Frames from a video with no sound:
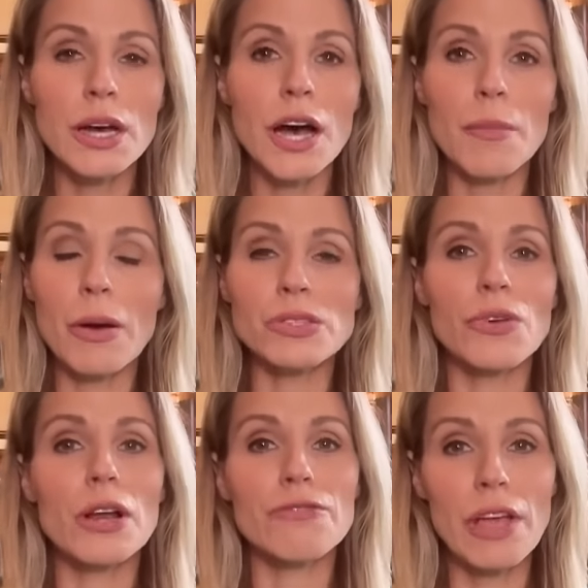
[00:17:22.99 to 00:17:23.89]
I was
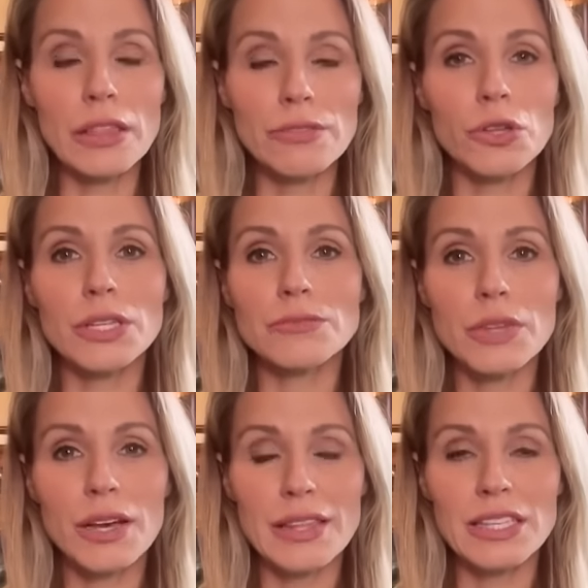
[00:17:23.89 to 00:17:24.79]
very faithful
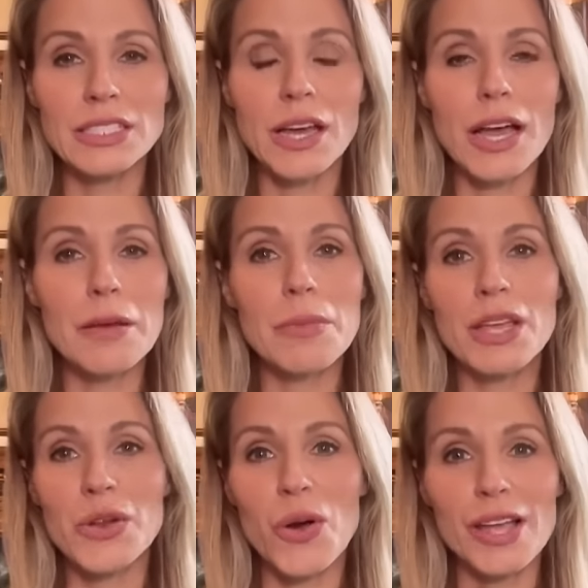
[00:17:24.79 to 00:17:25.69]
at the time.
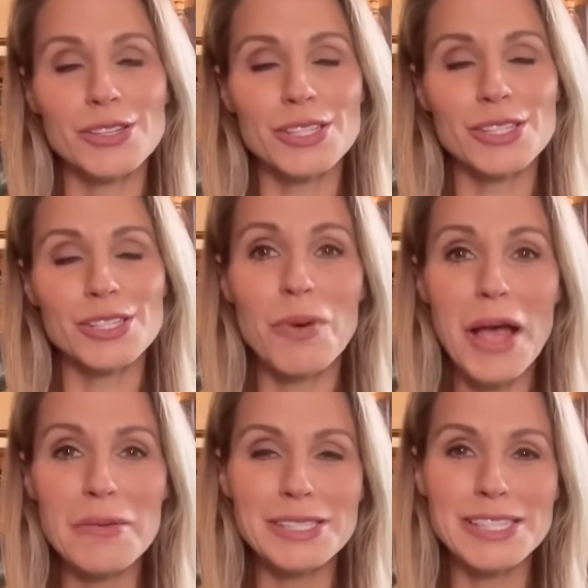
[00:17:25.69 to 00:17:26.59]
You know, I used to go to
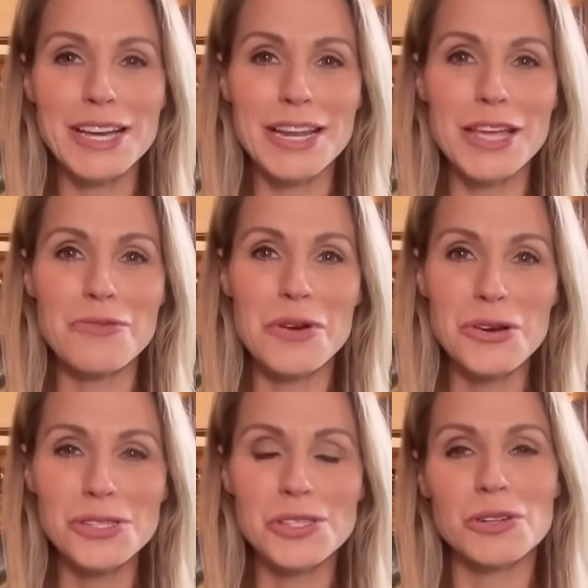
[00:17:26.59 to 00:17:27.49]
Bible study,
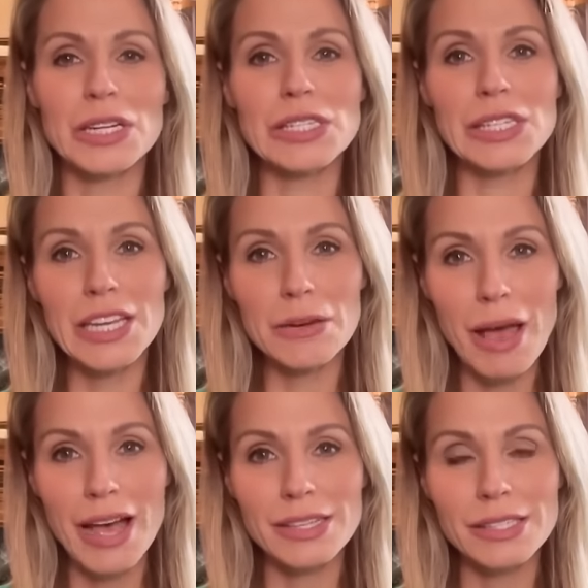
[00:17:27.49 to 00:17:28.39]
rosary, teen
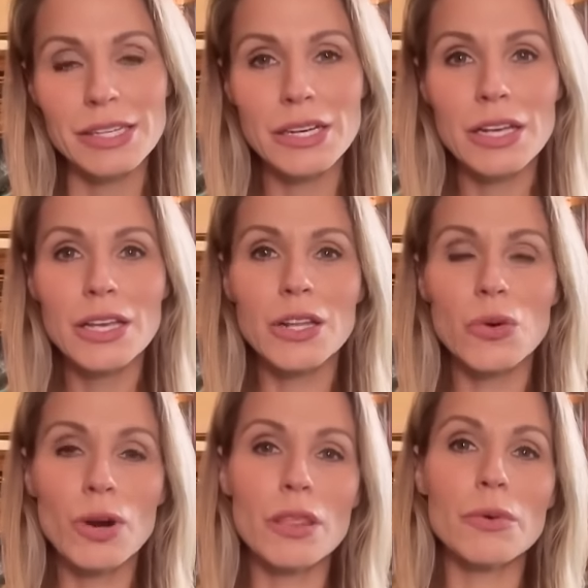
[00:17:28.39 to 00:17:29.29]
mass. You know,
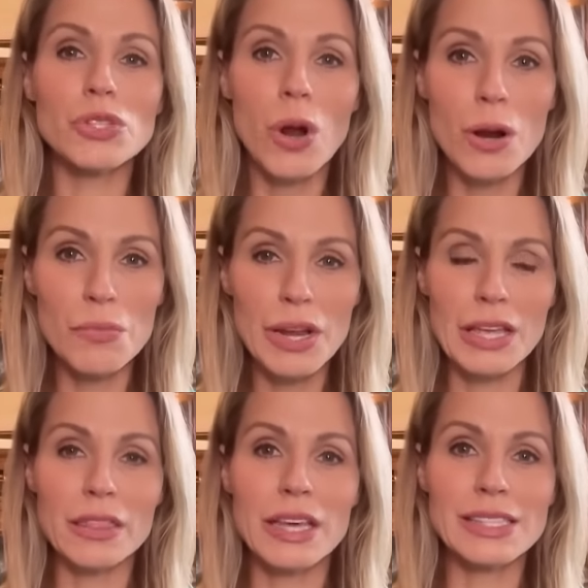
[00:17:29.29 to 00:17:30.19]
one of the most
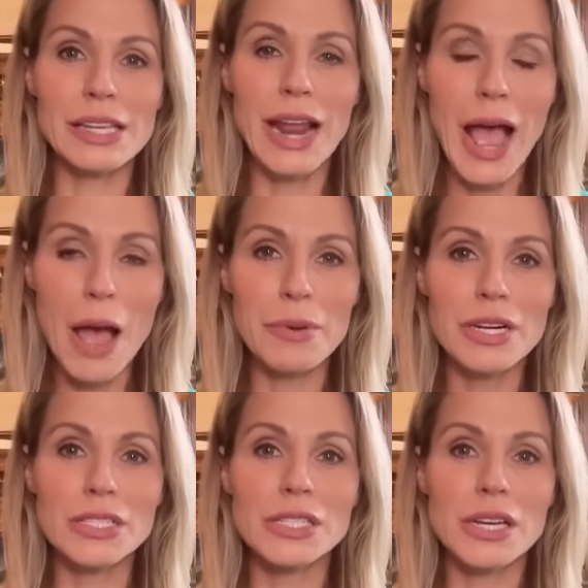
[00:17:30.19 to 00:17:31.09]
heartbreaking things that
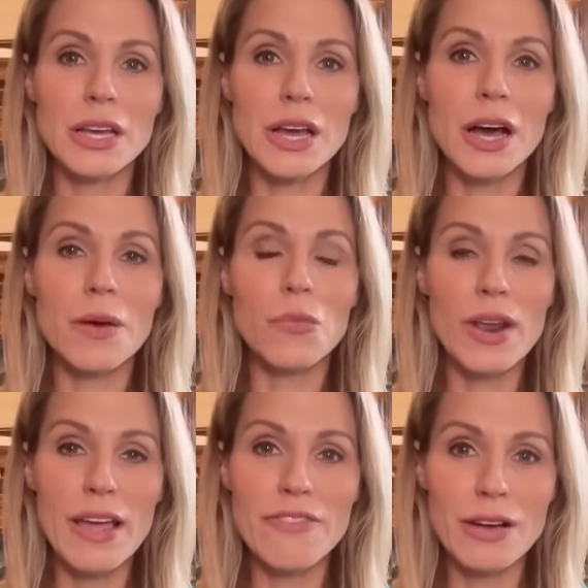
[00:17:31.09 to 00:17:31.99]
happened
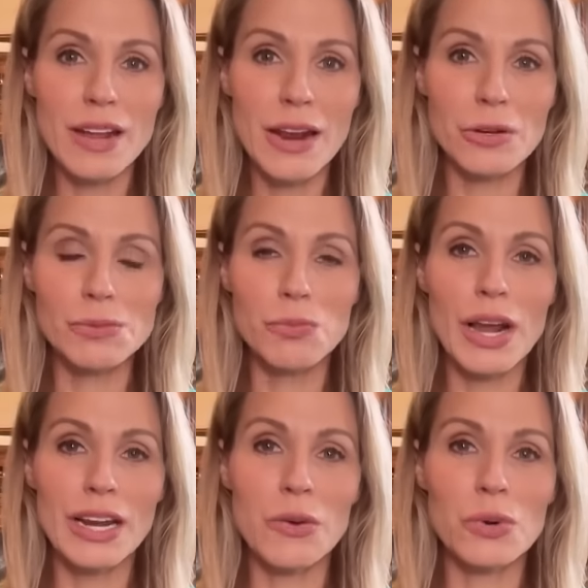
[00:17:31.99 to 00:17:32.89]
when I found out I was
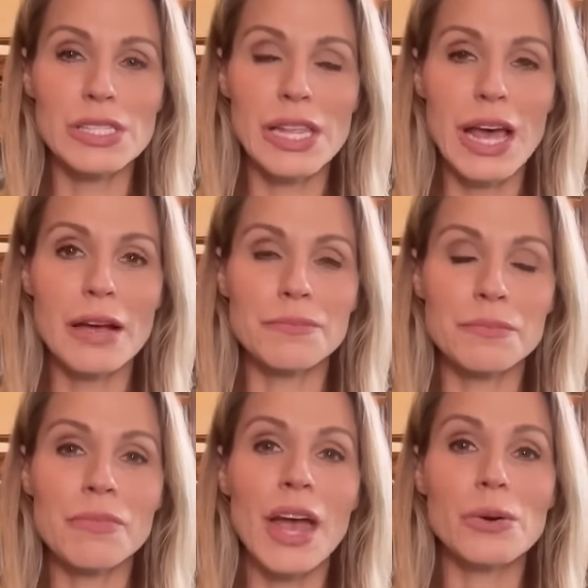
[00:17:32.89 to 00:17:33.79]
pregnant was that
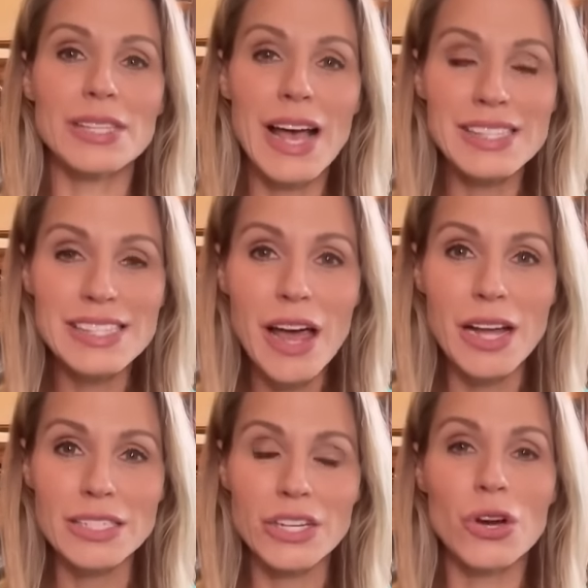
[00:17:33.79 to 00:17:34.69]
I was asked
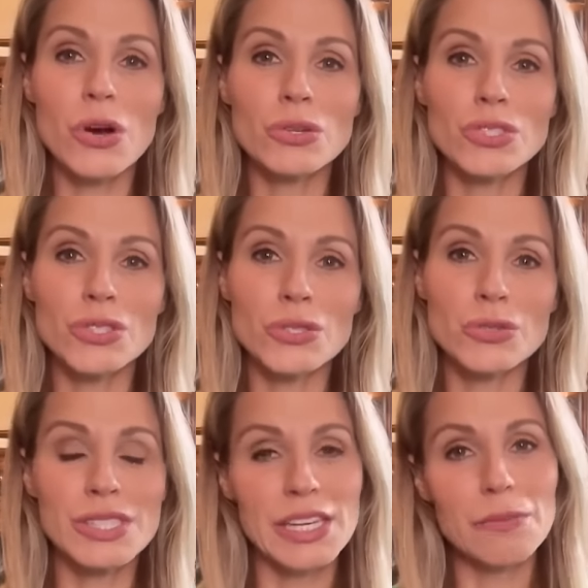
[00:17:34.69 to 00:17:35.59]
not to go
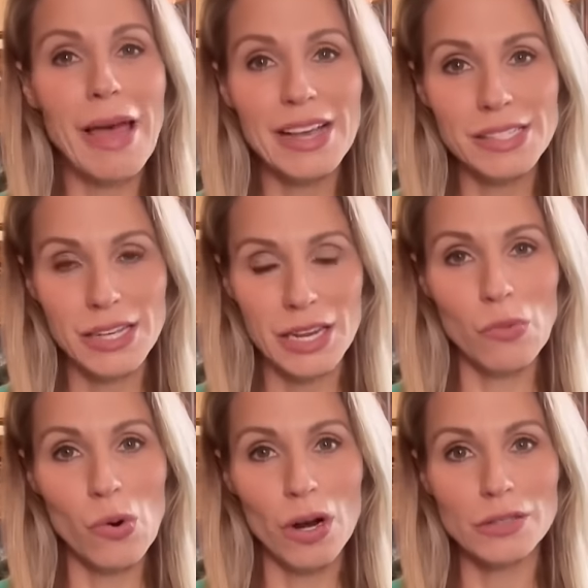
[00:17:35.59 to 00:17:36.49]
to teen mass
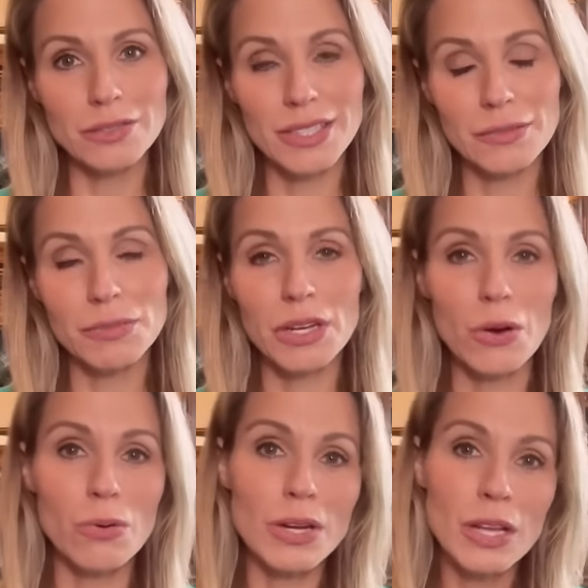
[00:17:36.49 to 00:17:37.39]
anymore. You
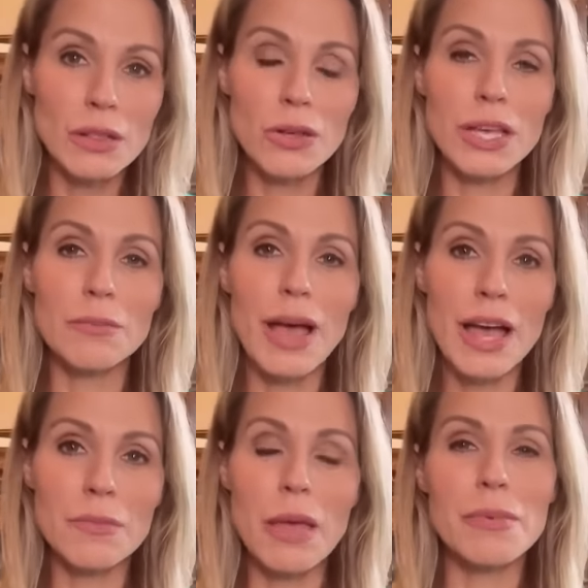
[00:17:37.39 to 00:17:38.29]
know, looking
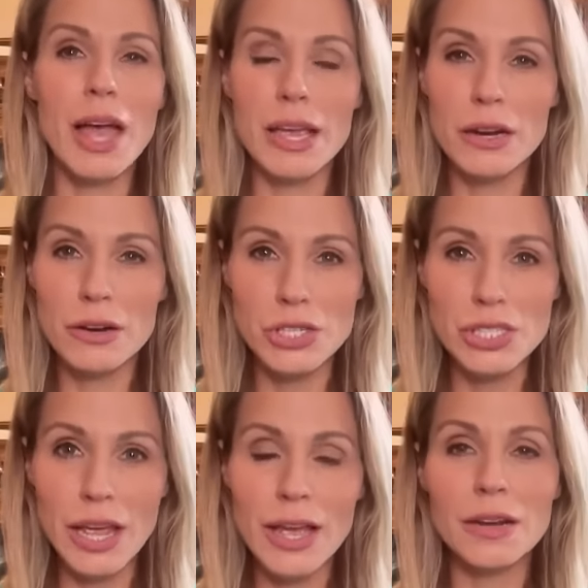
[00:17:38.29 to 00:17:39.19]
back, maybe I can
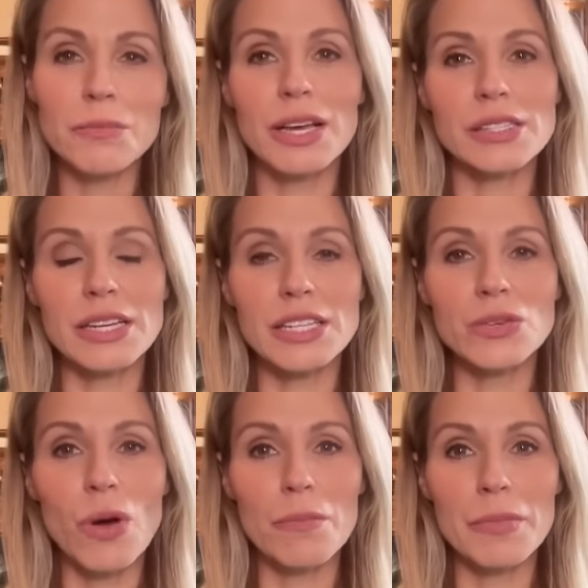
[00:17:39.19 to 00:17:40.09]
understand, because they
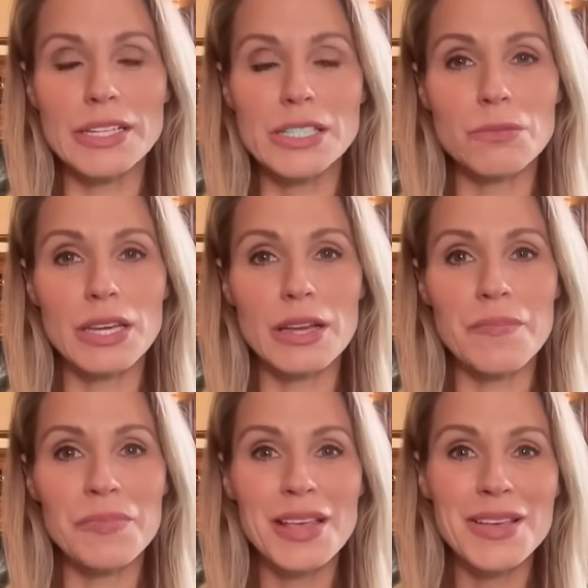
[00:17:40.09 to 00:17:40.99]
didn't want me to
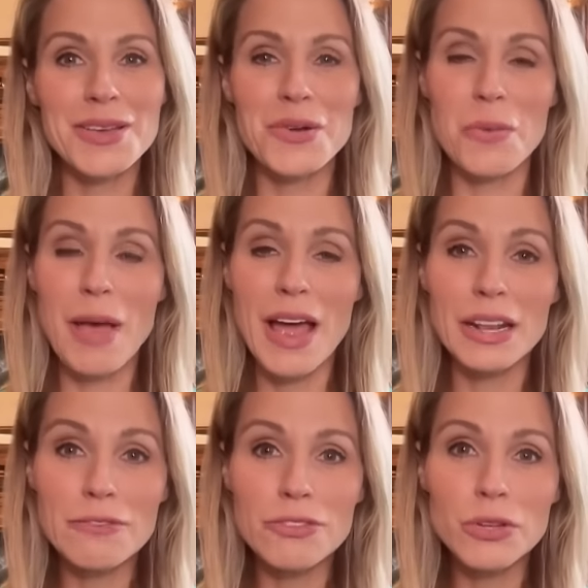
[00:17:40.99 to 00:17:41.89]
be, you know, bad
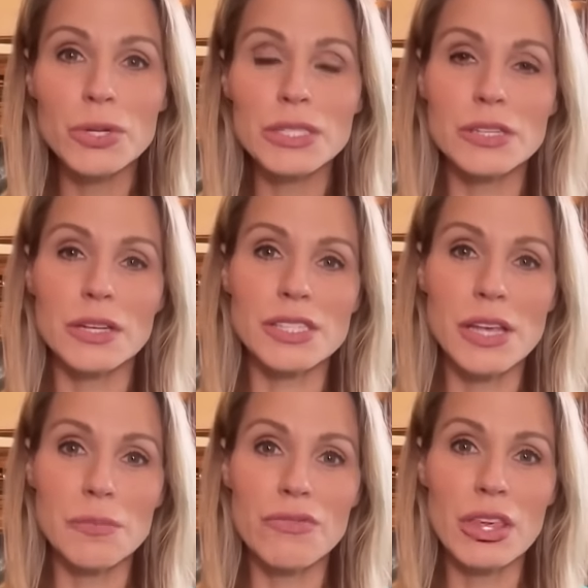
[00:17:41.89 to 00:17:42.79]
influence on
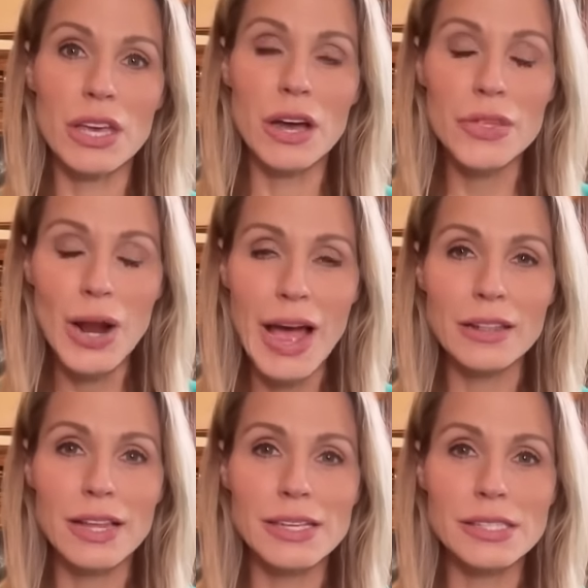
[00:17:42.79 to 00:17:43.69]
some of the other
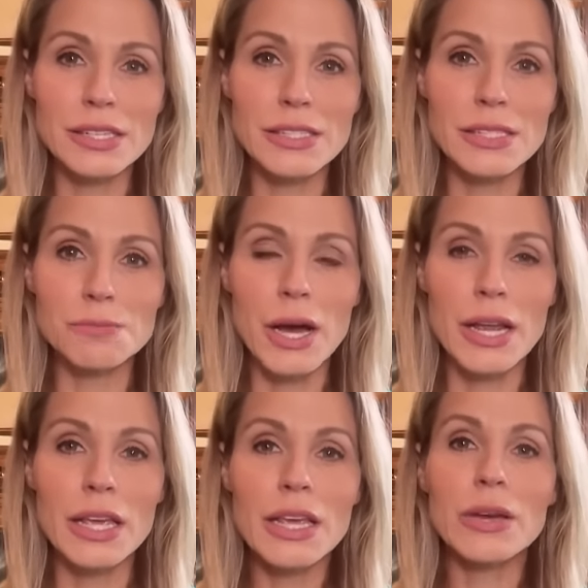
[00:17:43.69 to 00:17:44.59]
adolescents,
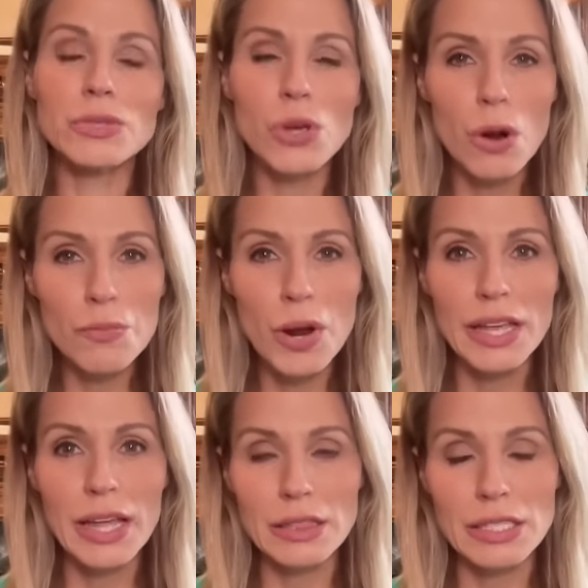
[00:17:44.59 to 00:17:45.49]
but it was
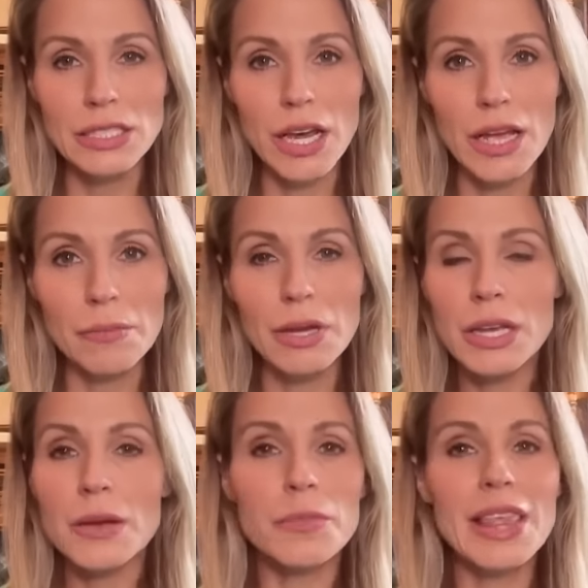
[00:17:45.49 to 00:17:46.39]
heartbreaking at the time.
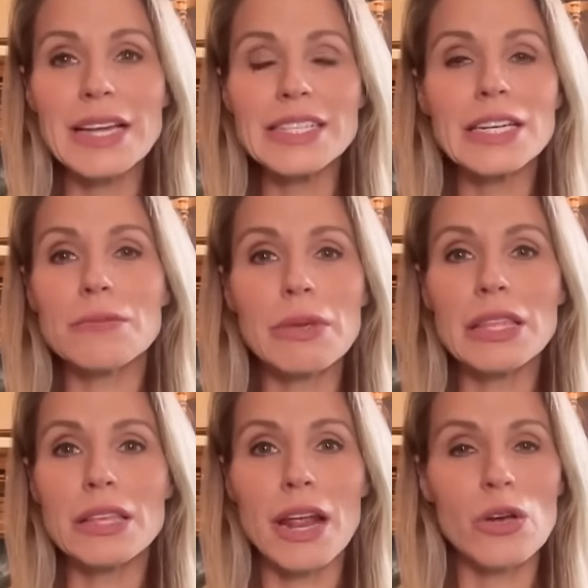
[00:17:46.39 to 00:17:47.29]
But that didn't
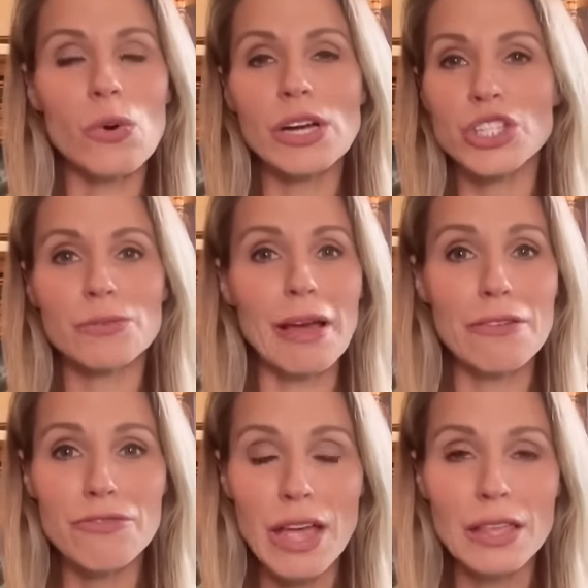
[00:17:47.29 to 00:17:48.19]
mean that I questioned my
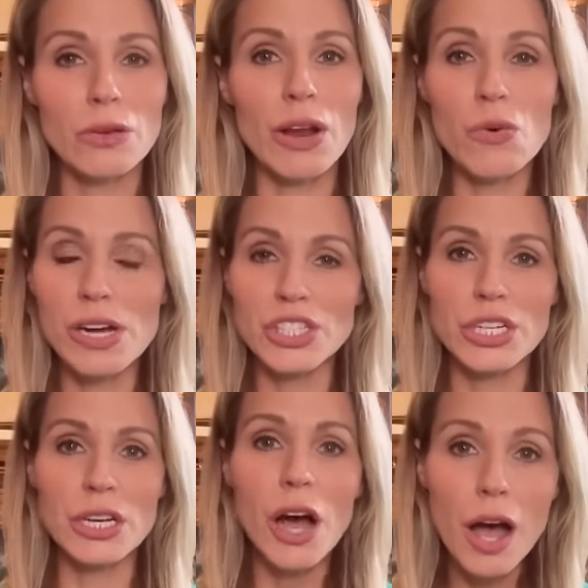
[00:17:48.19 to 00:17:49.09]
faith or I
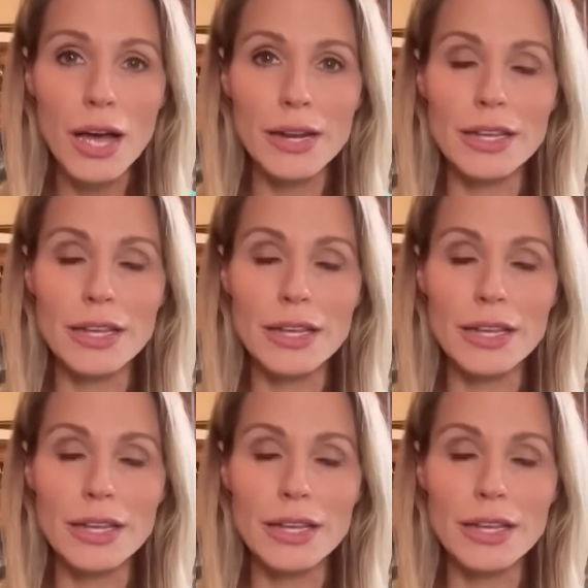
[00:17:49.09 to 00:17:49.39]
questioned God.